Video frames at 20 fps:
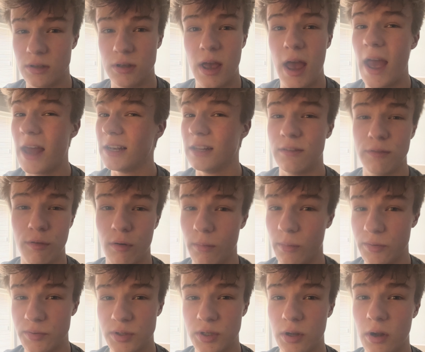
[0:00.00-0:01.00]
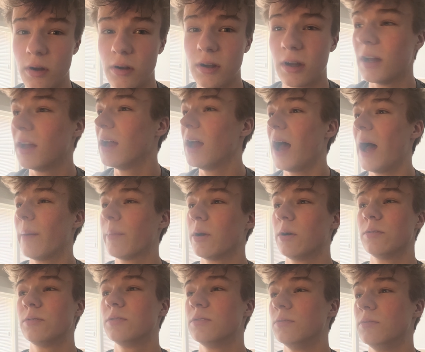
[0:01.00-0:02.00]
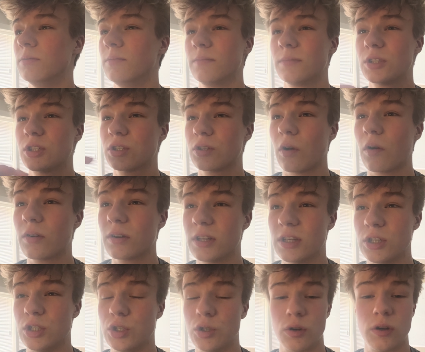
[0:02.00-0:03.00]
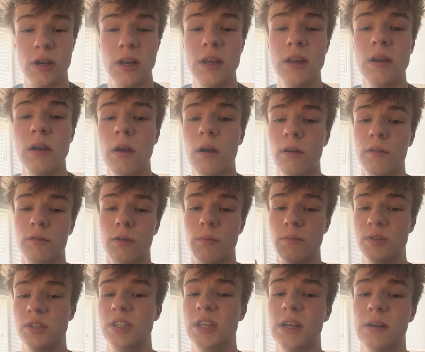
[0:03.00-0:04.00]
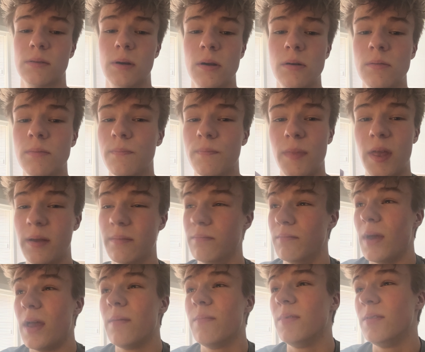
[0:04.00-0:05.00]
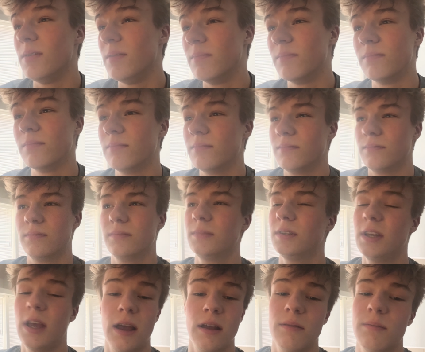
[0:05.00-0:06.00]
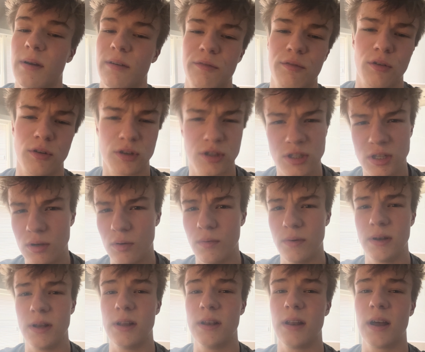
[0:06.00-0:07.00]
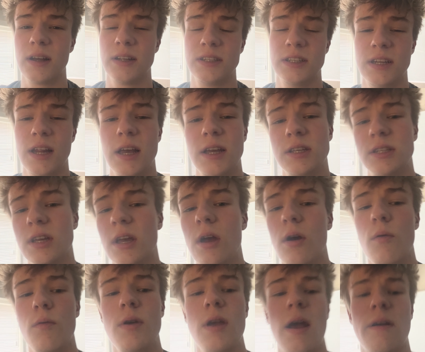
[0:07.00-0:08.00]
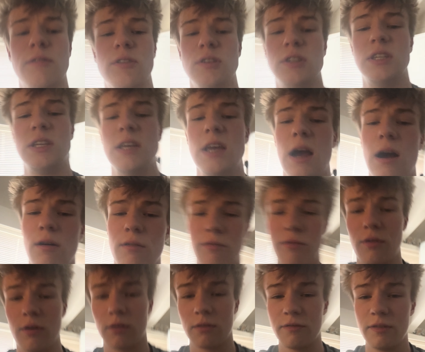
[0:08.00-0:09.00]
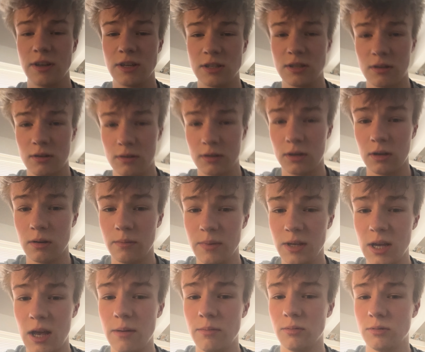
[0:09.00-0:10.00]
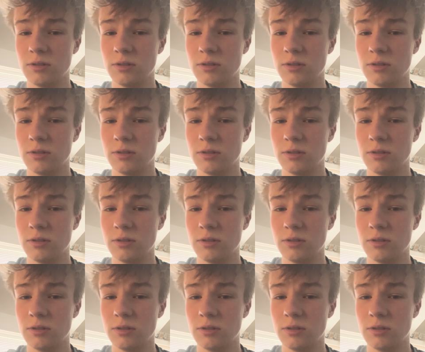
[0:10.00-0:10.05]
any form of stock. I'm going to start this journey from zero and maybe get my first sale within 90 days. We have to see how far things are gonna be